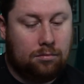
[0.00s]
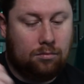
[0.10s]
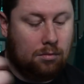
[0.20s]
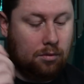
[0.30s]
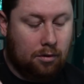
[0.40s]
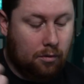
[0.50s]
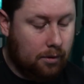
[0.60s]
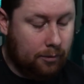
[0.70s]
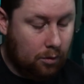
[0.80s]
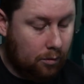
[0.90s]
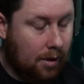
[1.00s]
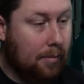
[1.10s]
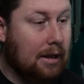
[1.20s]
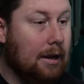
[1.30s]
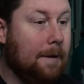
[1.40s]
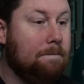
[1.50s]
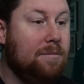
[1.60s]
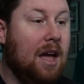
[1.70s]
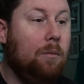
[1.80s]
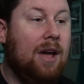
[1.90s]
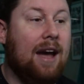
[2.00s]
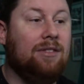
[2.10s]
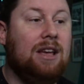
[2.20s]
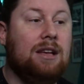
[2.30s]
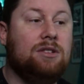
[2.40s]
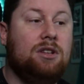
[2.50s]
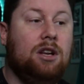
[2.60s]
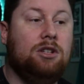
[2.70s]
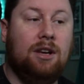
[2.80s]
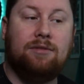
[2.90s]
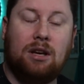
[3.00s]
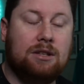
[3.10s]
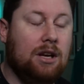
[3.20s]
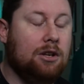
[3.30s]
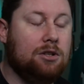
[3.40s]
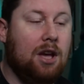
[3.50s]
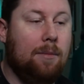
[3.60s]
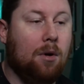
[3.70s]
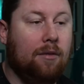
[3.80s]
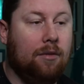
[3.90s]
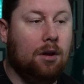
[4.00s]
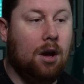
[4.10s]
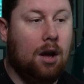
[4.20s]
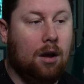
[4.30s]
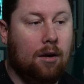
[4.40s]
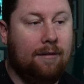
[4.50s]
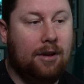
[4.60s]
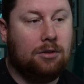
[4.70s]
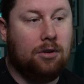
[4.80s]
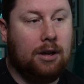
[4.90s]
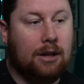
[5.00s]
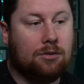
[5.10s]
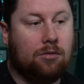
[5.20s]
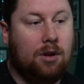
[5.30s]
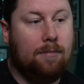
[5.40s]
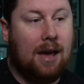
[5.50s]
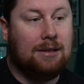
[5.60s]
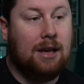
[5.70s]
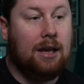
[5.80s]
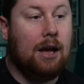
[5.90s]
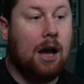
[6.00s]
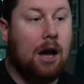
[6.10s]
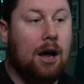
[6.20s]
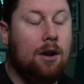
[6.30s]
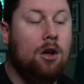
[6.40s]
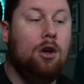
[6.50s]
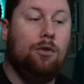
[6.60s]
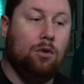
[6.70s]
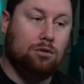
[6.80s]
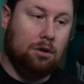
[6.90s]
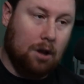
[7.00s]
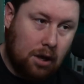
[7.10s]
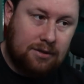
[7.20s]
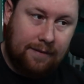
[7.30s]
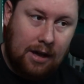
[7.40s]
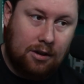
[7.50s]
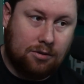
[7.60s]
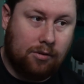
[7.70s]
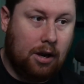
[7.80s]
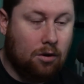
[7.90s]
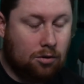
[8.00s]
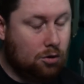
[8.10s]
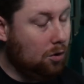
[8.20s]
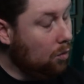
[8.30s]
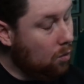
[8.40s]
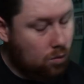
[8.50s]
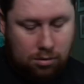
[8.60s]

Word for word: I don't know what I'm doing with my pen there. Then we have the Kansas City Chiefs. Like I said, just came off a, a victory against Green Bay, taking on those Las Vegas Raiders, who